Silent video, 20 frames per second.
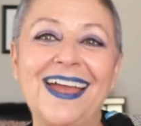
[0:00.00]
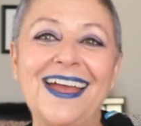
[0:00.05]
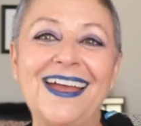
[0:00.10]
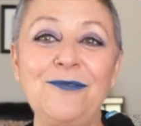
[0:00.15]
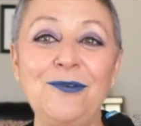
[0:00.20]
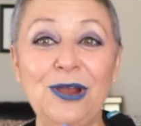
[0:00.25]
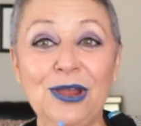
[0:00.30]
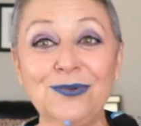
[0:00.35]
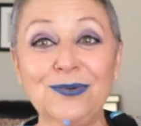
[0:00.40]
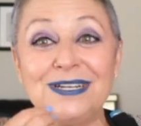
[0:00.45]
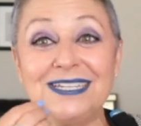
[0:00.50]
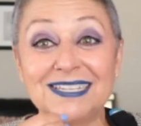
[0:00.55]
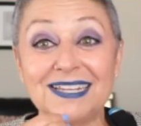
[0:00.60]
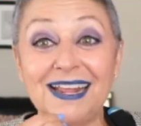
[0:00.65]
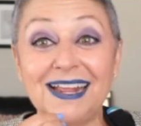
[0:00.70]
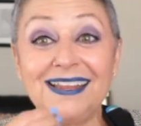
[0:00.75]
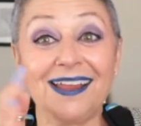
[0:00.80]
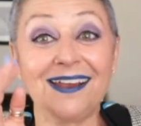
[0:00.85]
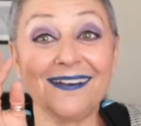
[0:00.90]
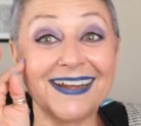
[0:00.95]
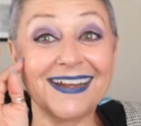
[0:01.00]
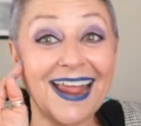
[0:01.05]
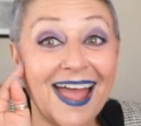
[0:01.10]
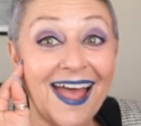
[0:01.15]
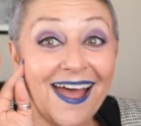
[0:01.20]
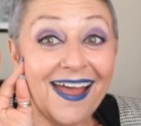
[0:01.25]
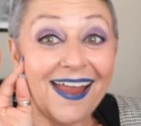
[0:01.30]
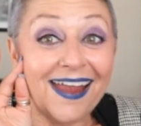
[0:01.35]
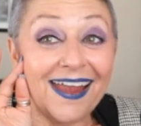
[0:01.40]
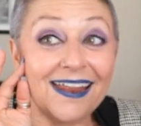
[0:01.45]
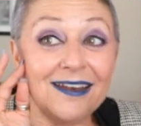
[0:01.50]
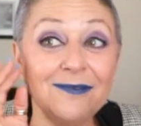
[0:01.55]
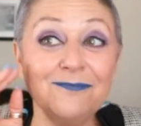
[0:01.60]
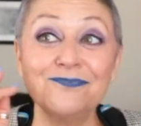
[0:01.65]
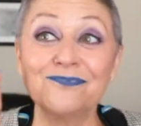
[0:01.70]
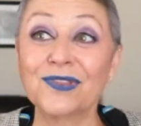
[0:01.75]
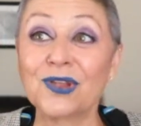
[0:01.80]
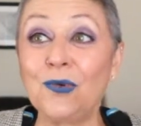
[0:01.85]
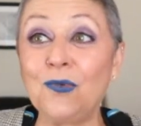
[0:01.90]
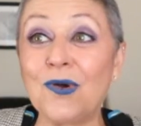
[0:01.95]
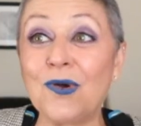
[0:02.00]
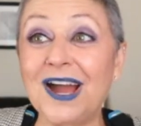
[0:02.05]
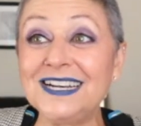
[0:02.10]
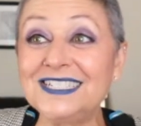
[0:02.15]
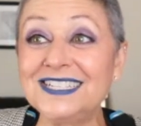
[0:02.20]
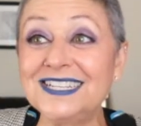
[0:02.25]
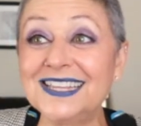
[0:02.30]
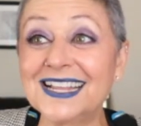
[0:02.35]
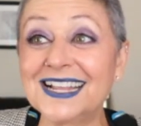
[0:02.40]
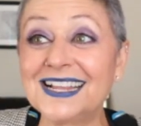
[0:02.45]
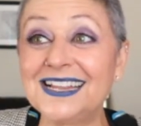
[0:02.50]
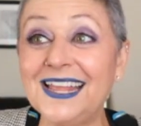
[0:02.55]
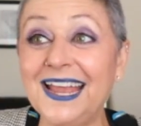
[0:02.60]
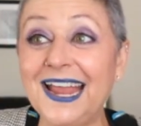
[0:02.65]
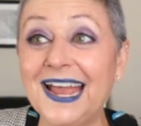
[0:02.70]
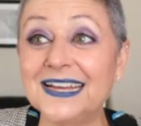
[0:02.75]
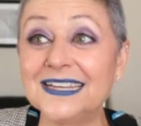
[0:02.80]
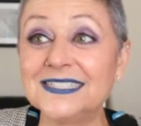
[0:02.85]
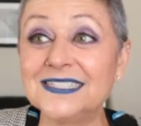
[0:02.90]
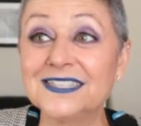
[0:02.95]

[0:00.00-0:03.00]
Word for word: we would sit there and hide watch the class,